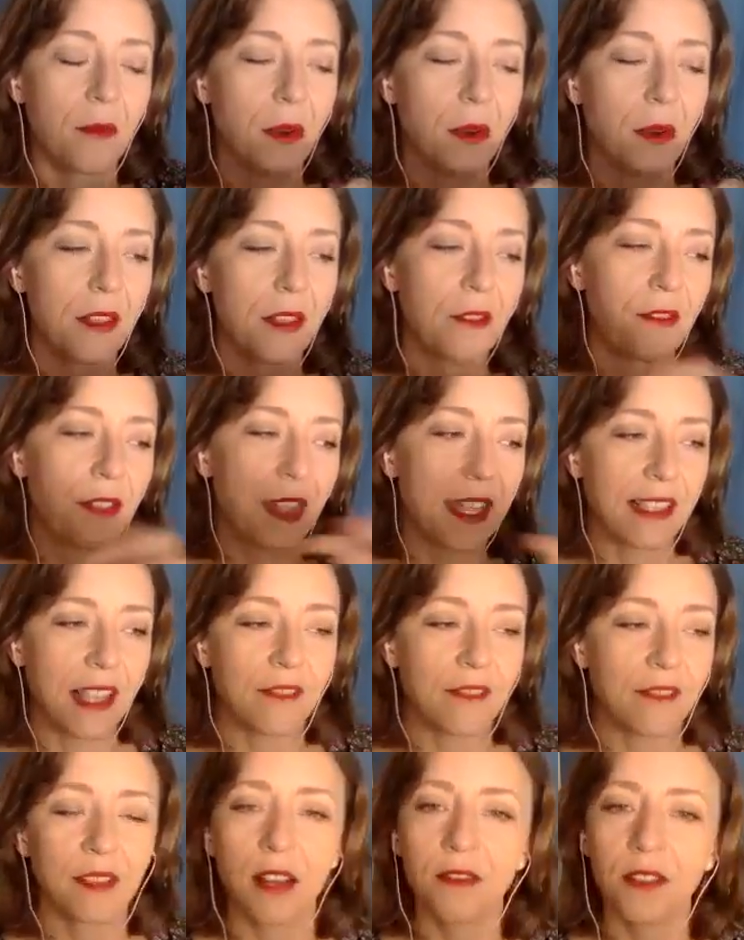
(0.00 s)
of the things
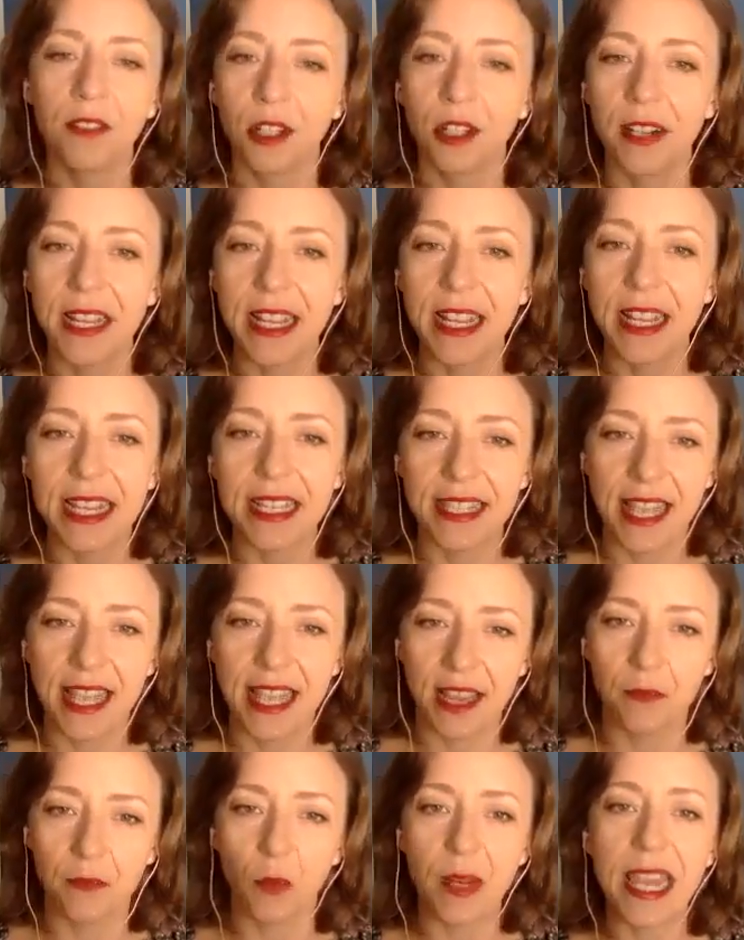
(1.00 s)
I've loved learning is
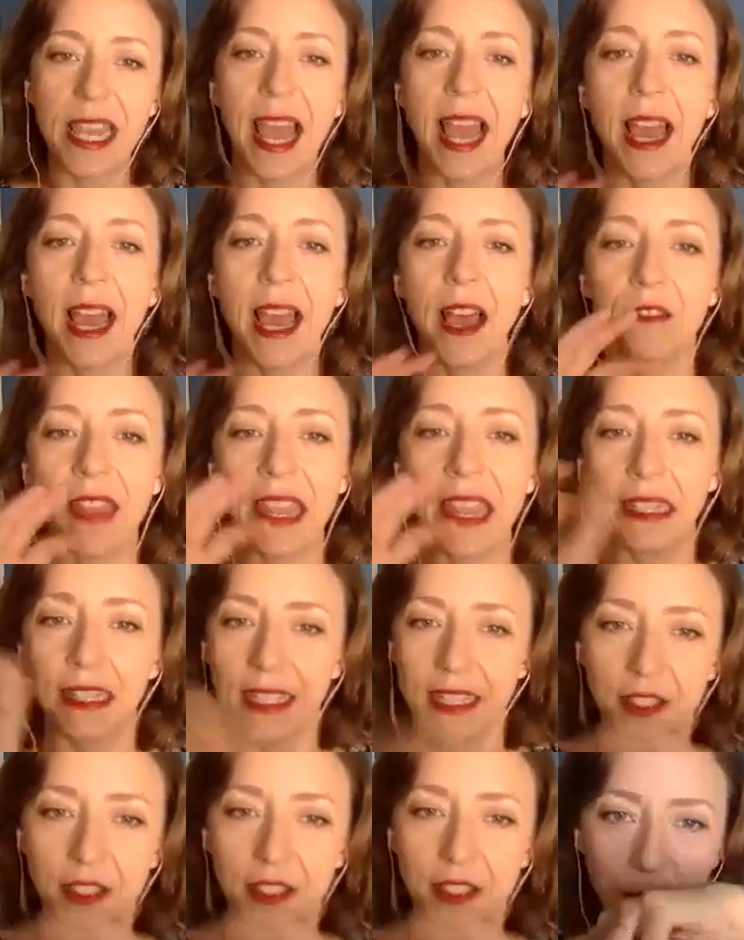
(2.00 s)
that we have a
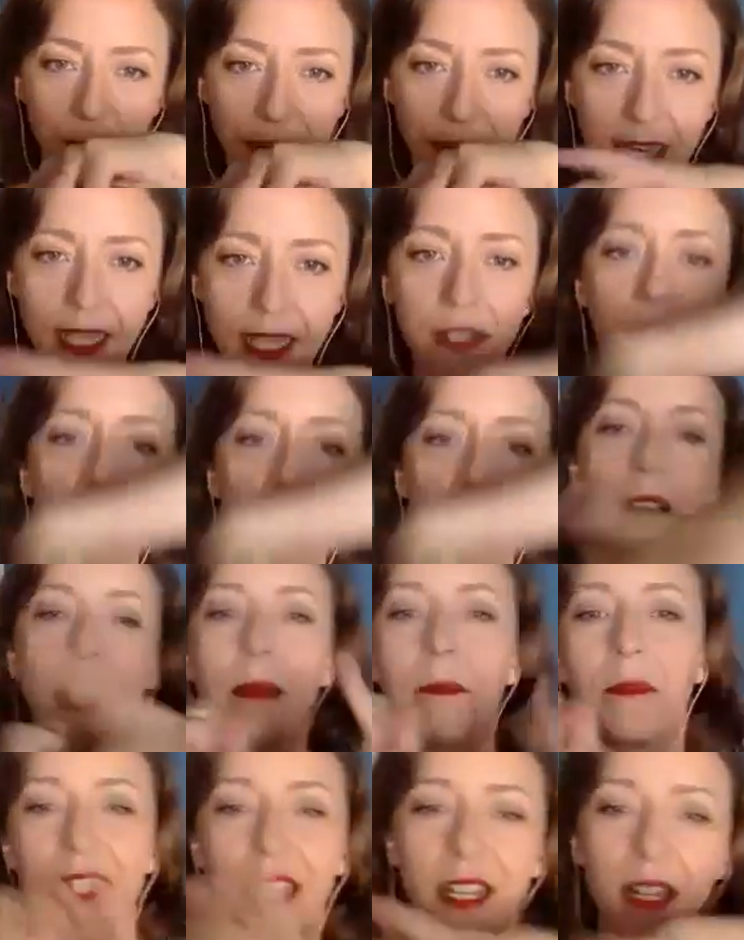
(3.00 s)
lizard brain
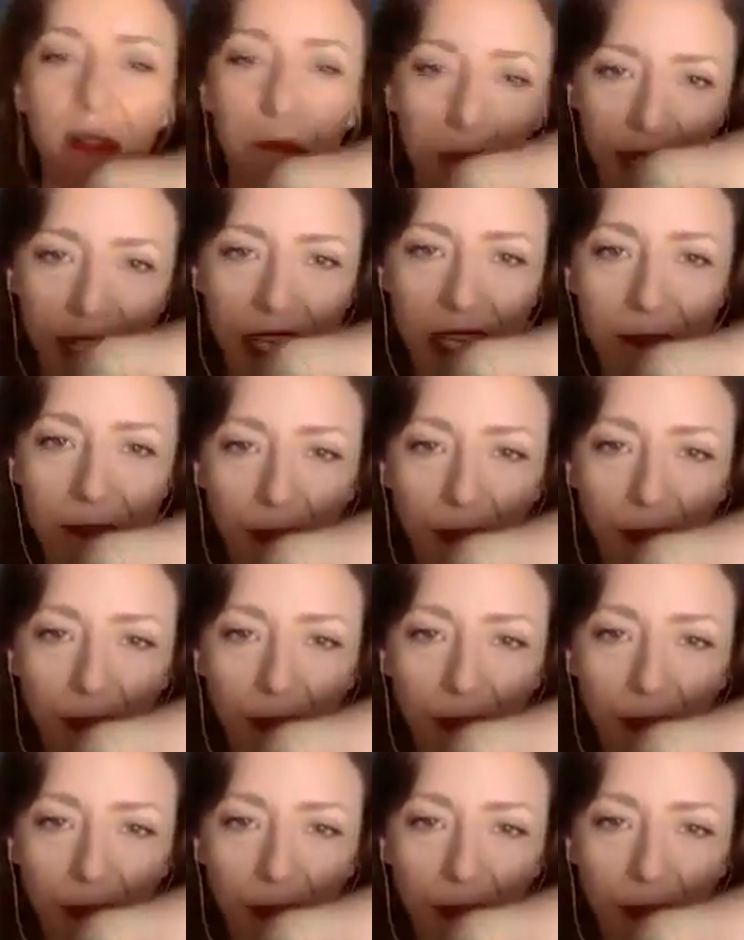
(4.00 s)
wrapped in a monkey